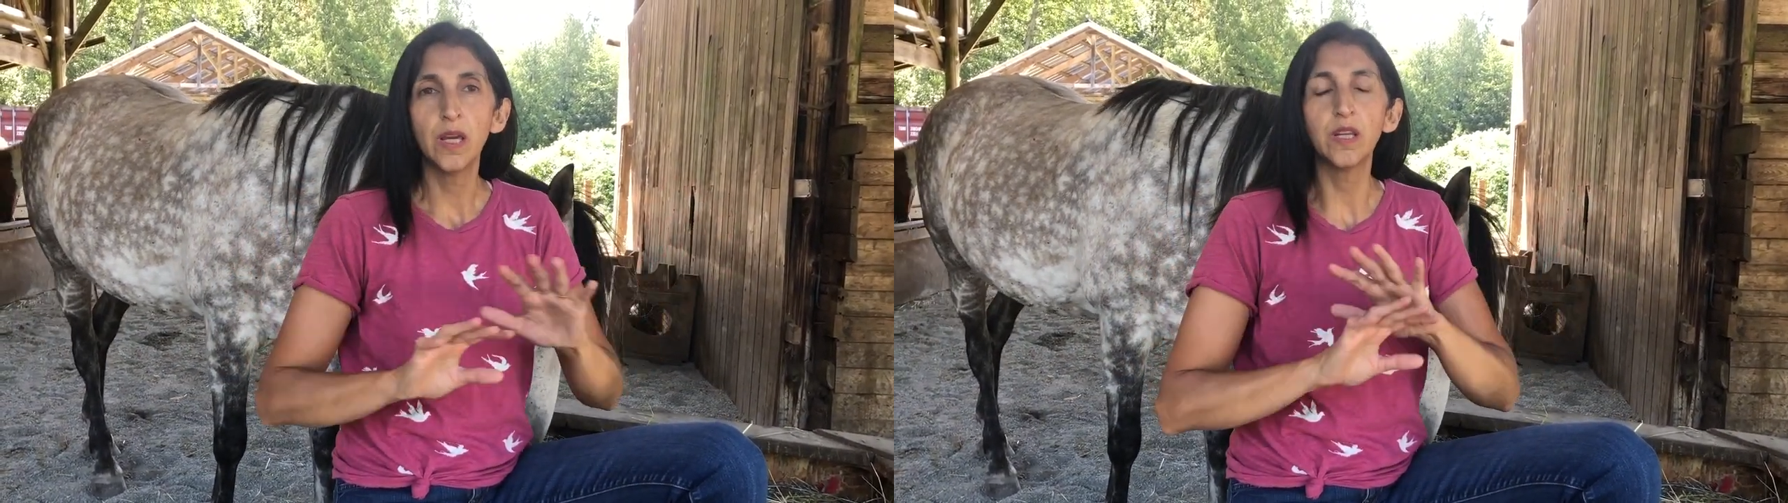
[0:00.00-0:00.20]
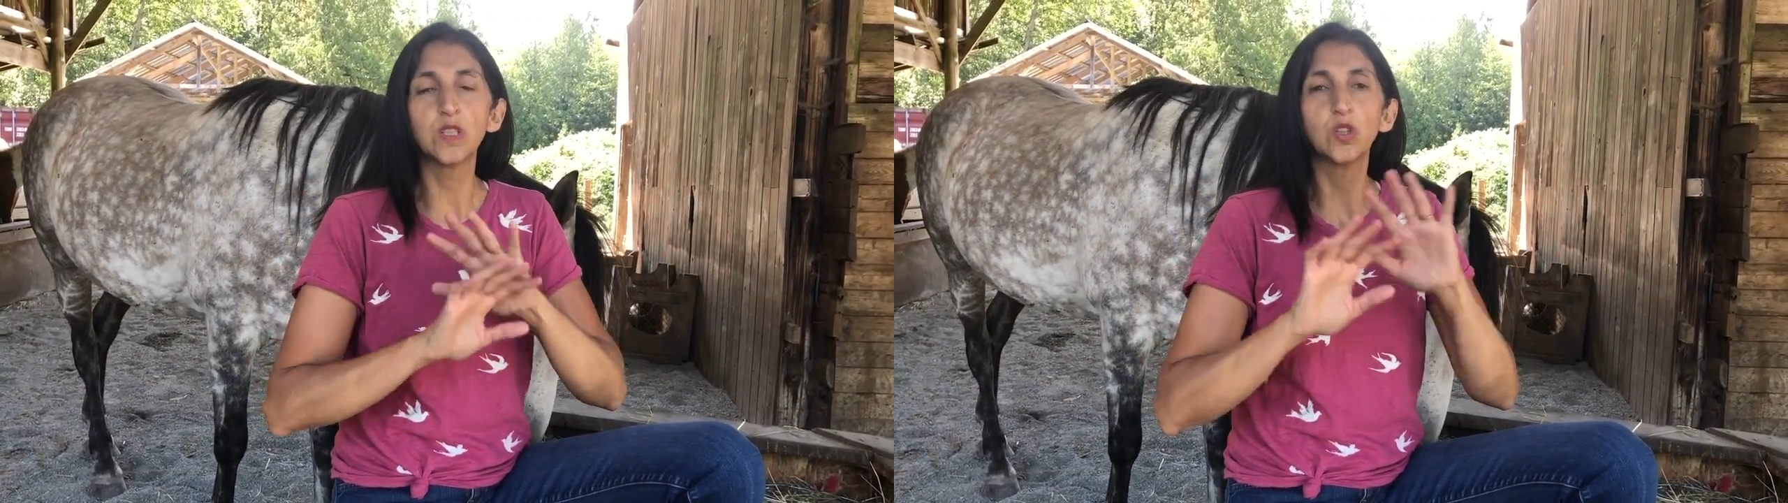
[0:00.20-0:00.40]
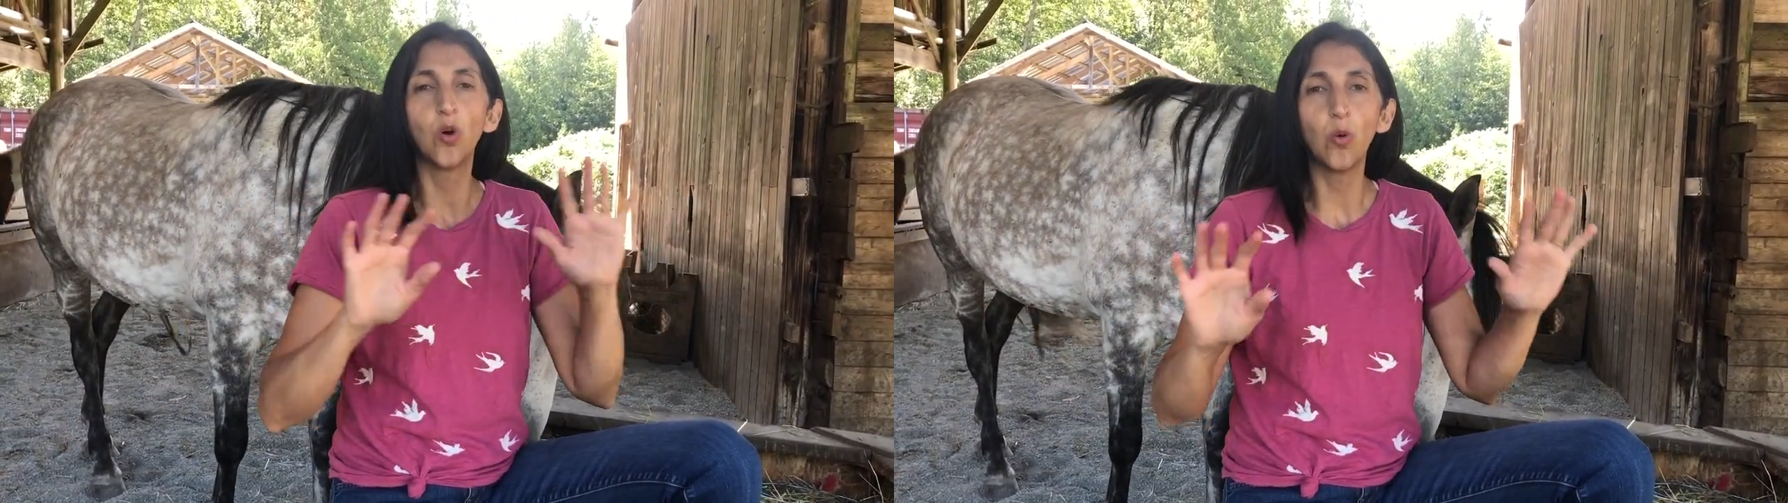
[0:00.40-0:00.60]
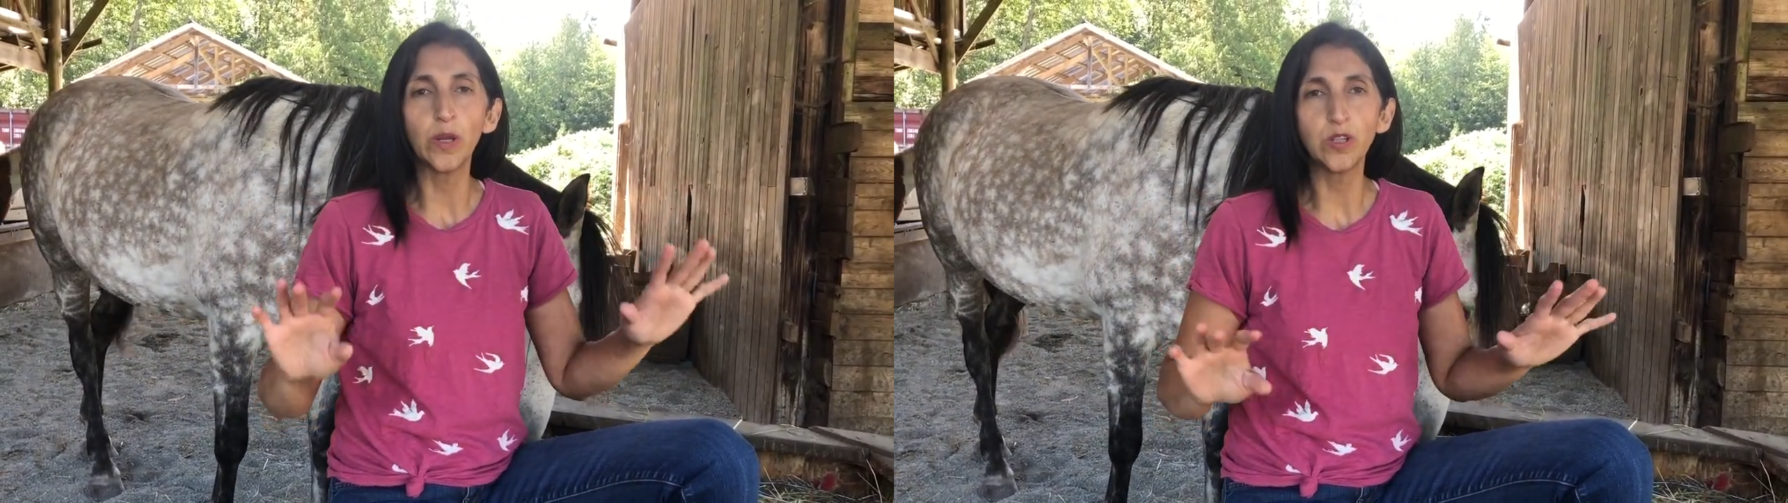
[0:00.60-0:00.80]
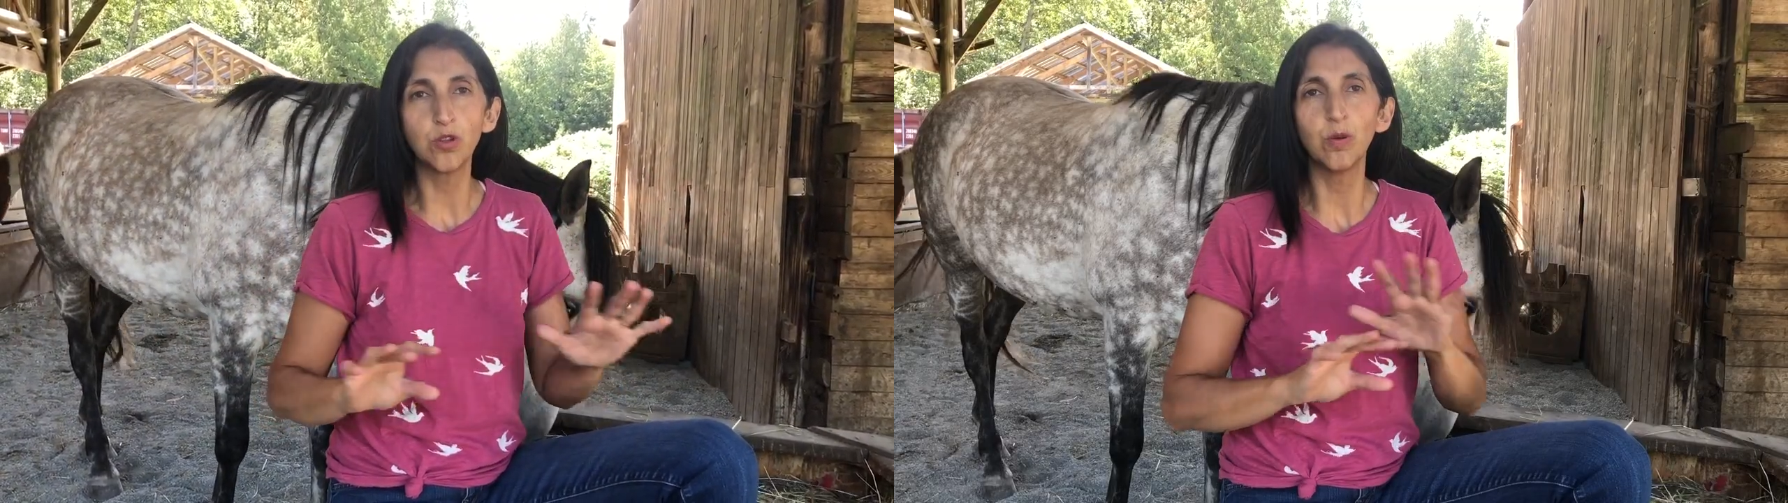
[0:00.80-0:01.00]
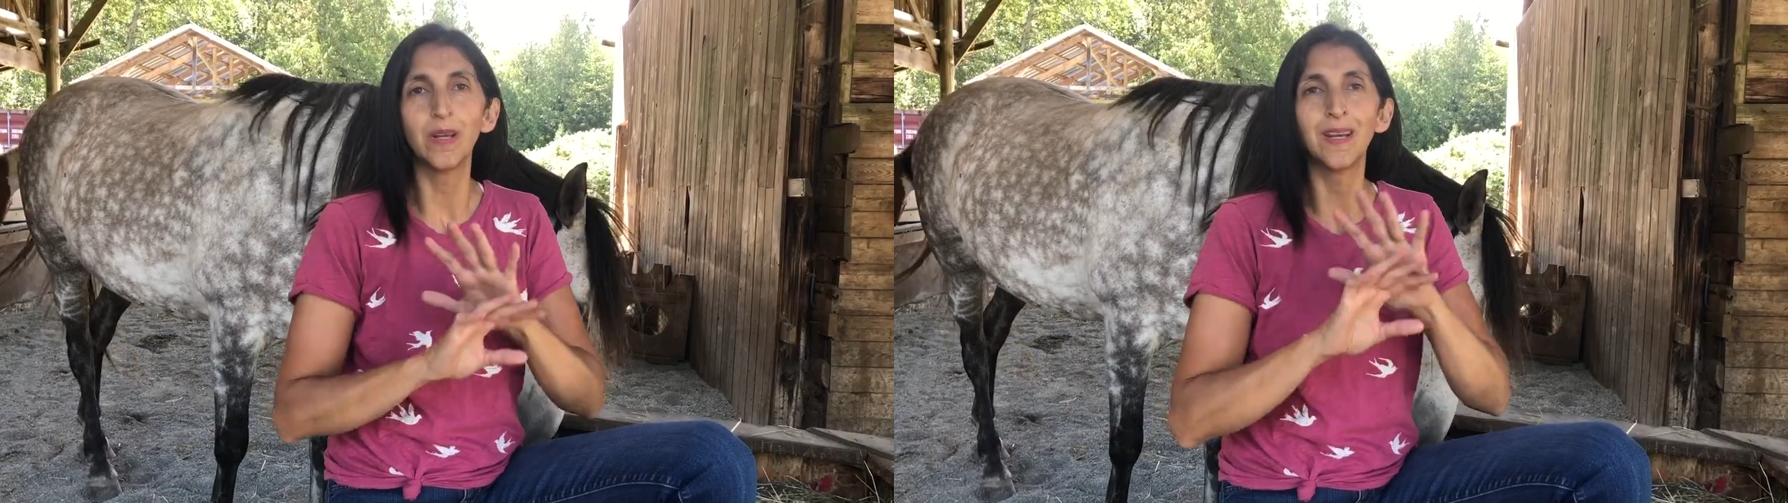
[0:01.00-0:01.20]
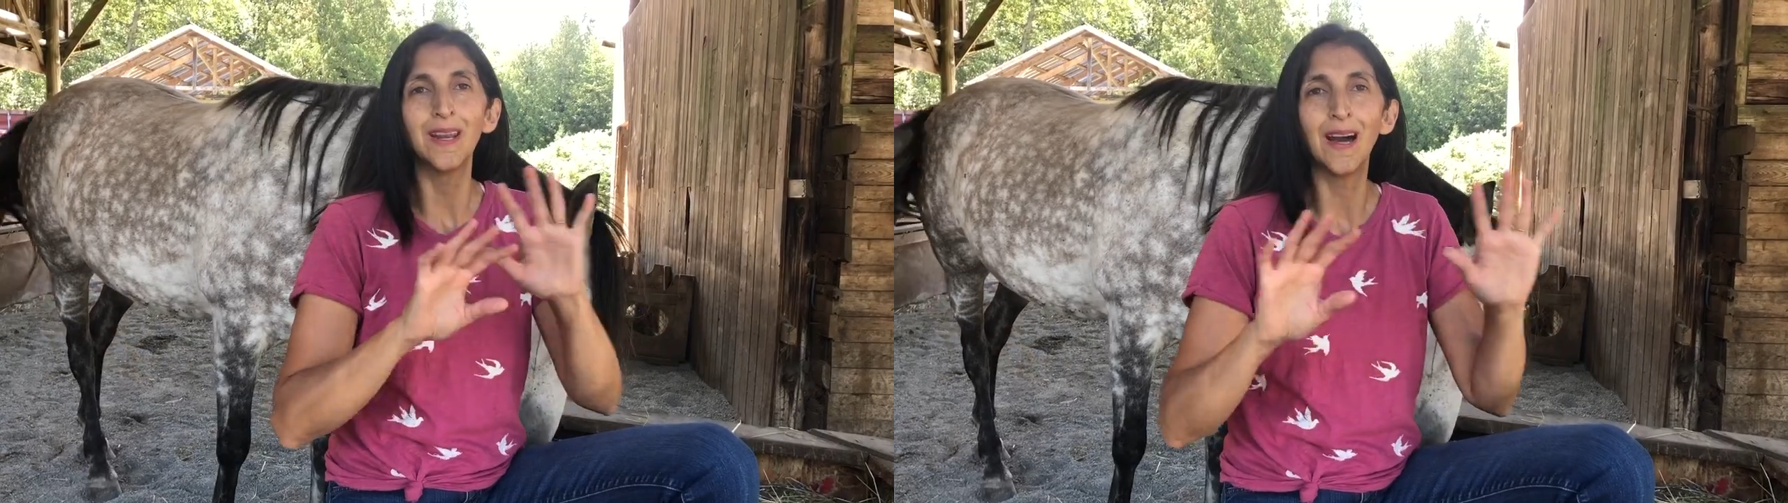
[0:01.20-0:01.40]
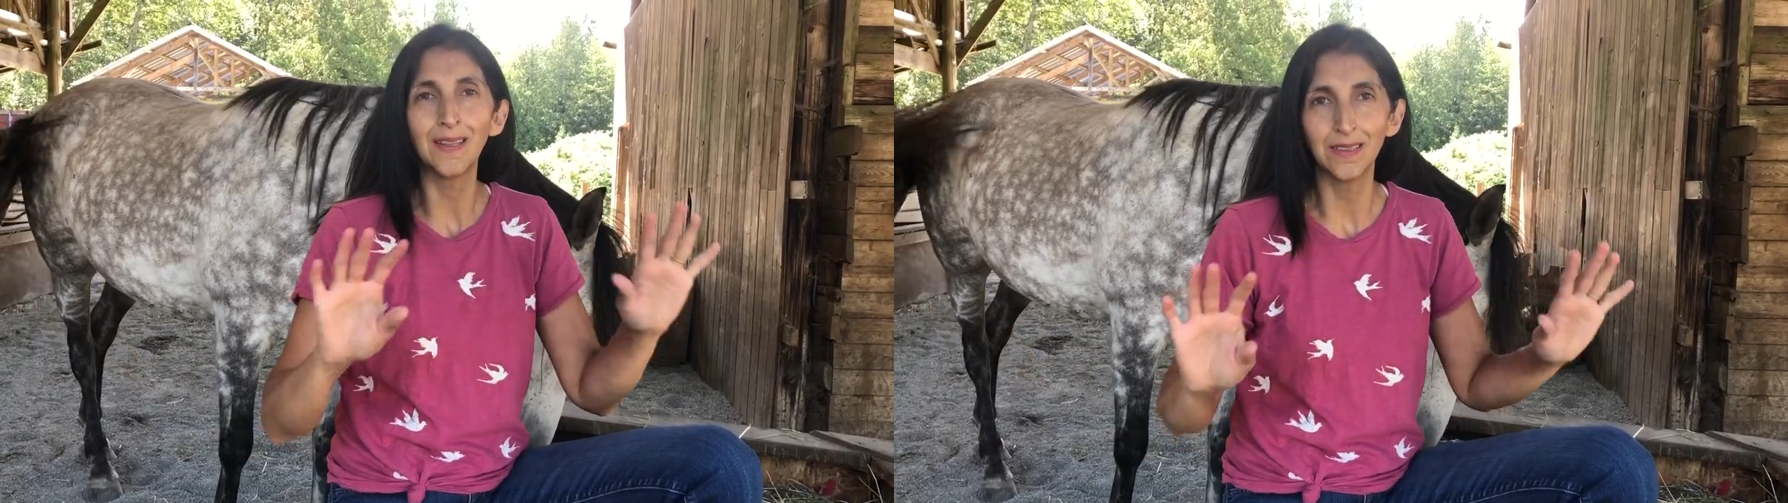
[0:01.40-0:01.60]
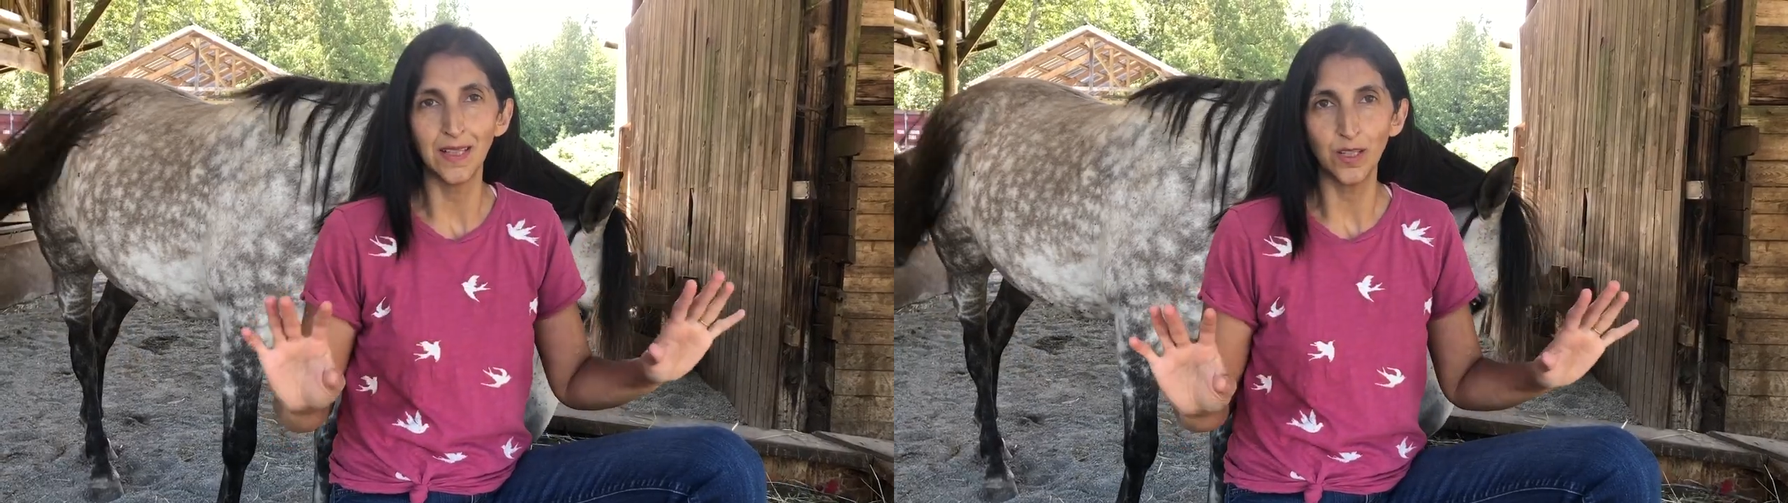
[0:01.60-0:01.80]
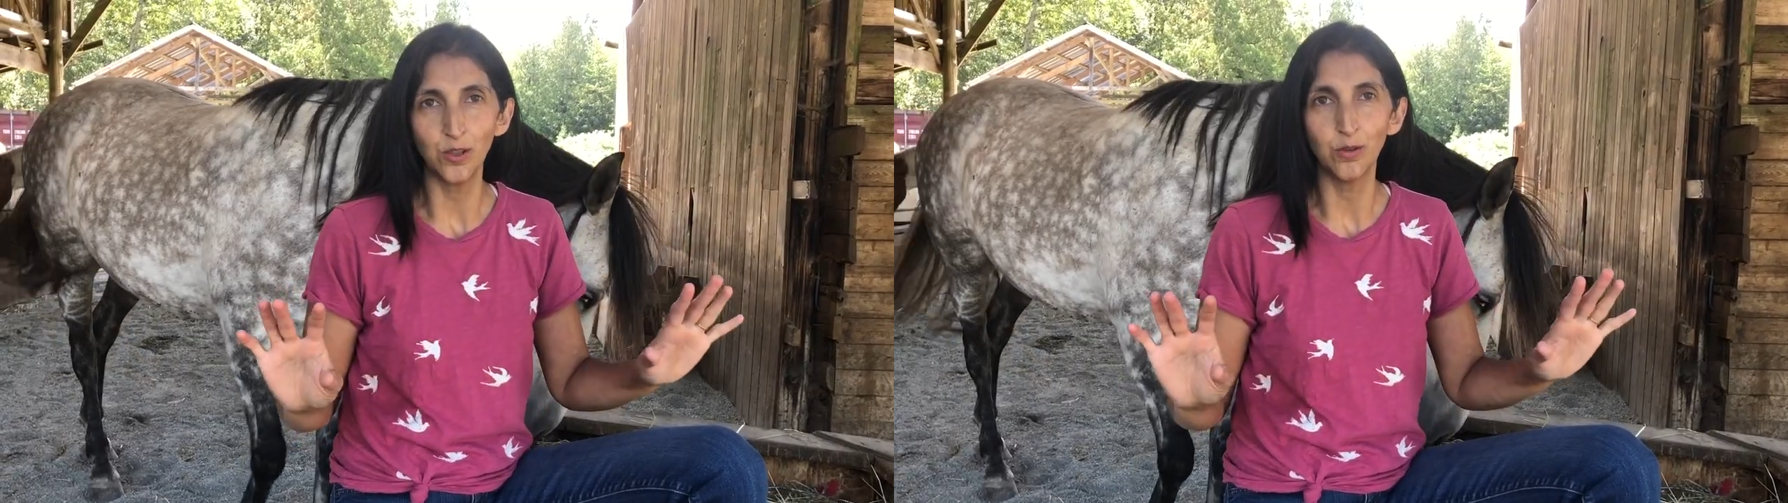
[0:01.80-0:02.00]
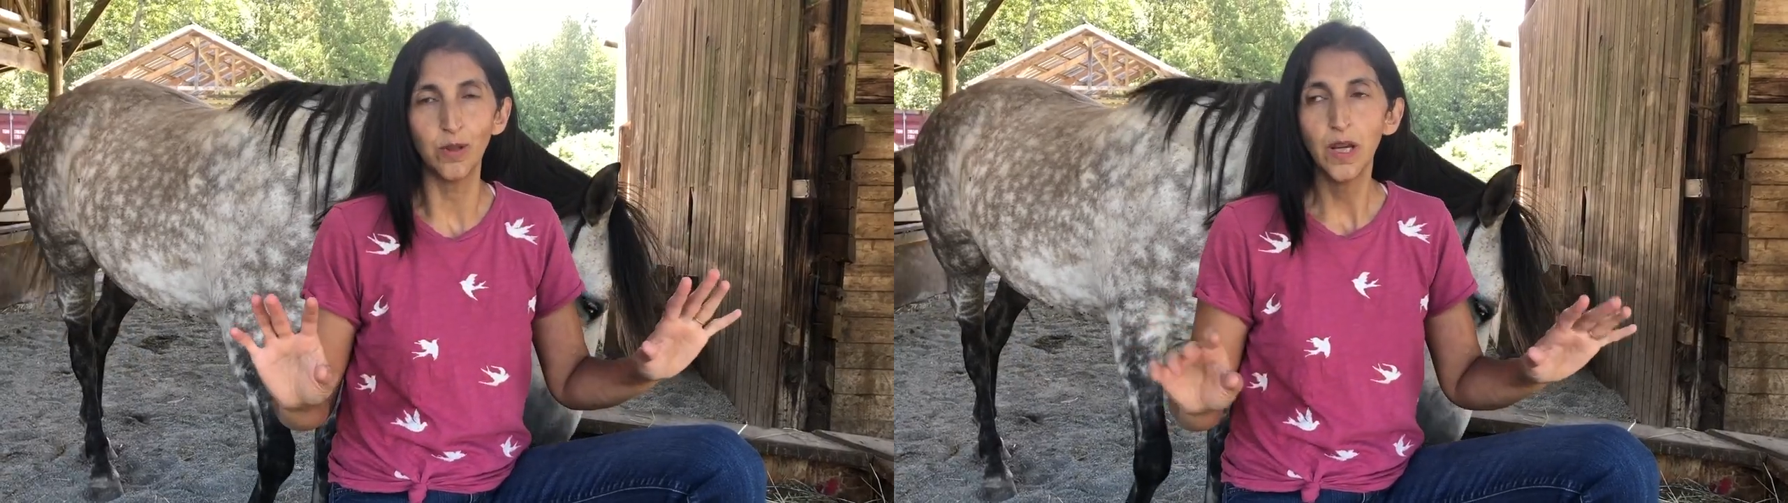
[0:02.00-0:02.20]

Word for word: it is going to annihilate you.